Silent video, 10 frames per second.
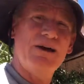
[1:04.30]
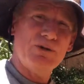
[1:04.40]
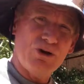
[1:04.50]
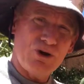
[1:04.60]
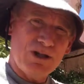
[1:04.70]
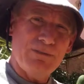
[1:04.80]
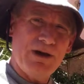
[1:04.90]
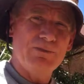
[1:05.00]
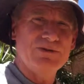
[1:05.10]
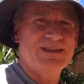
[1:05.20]
Now I'm gonna go get the
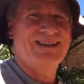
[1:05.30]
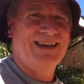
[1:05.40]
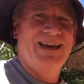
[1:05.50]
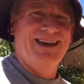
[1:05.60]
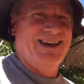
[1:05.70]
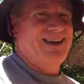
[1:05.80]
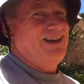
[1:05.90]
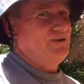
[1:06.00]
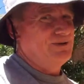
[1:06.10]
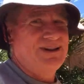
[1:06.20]
pebbles,
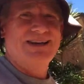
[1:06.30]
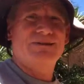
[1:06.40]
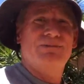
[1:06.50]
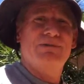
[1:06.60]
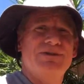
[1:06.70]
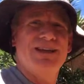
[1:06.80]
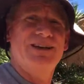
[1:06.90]
and we're gonna lay some pebbles